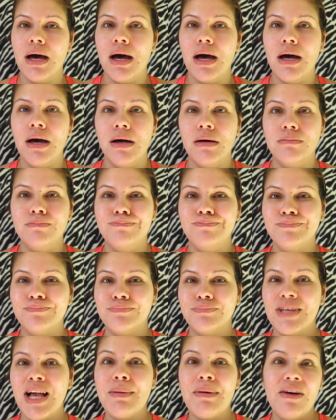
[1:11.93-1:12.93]

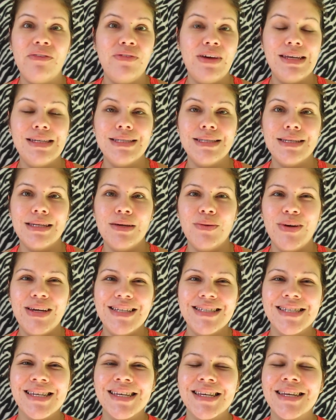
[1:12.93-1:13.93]
My face
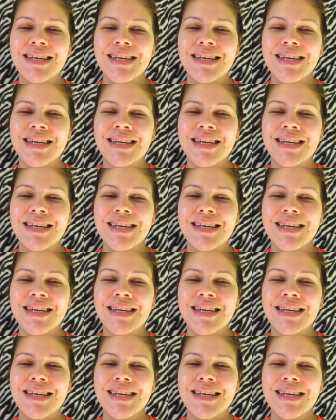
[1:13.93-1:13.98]
anyways.